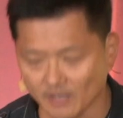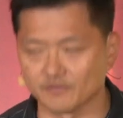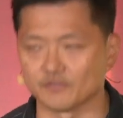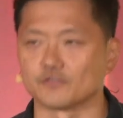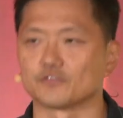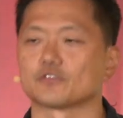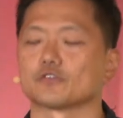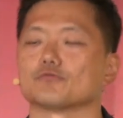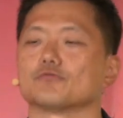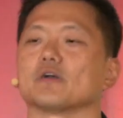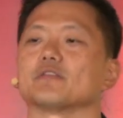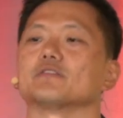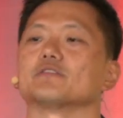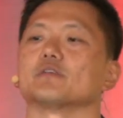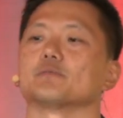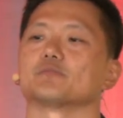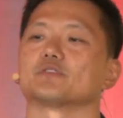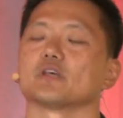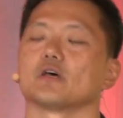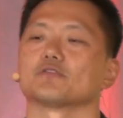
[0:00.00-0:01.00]
and surrender
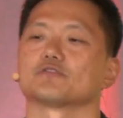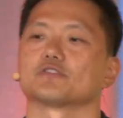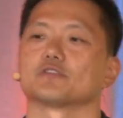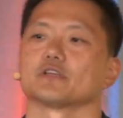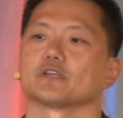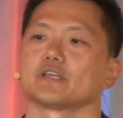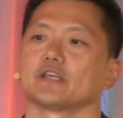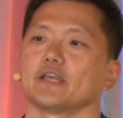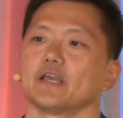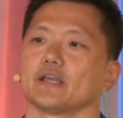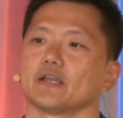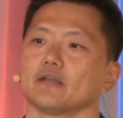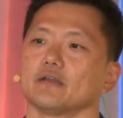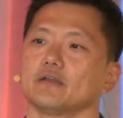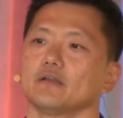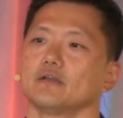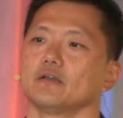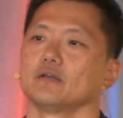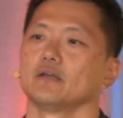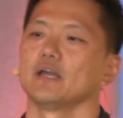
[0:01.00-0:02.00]
themselves to the king.
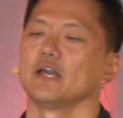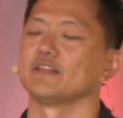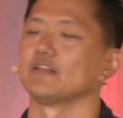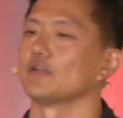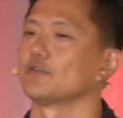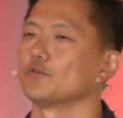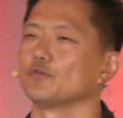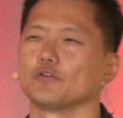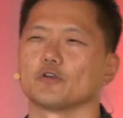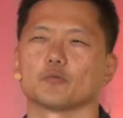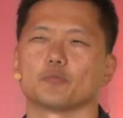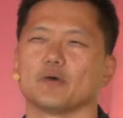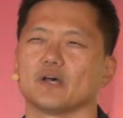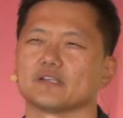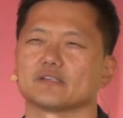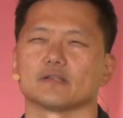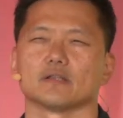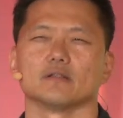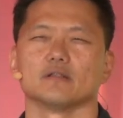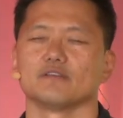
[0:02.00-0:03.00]
And they do their
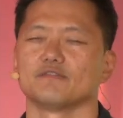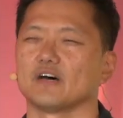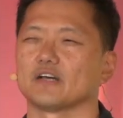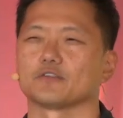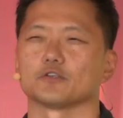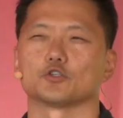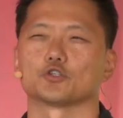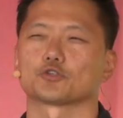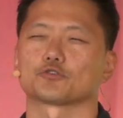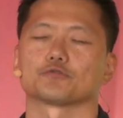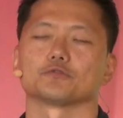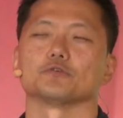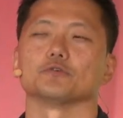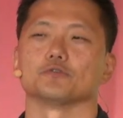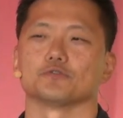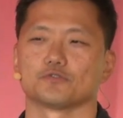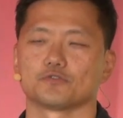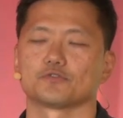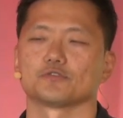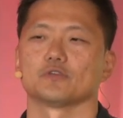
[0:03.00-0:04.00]
best to live out the
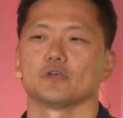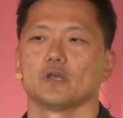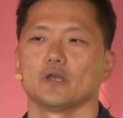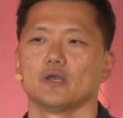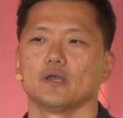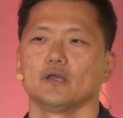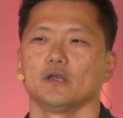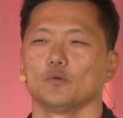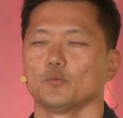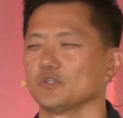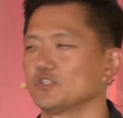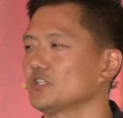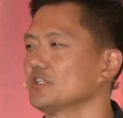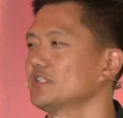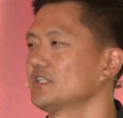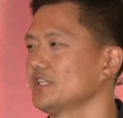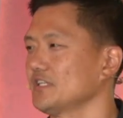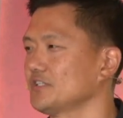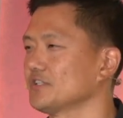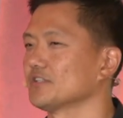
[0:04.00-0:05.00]
truths in which he
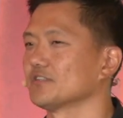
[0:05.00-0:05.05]
teaches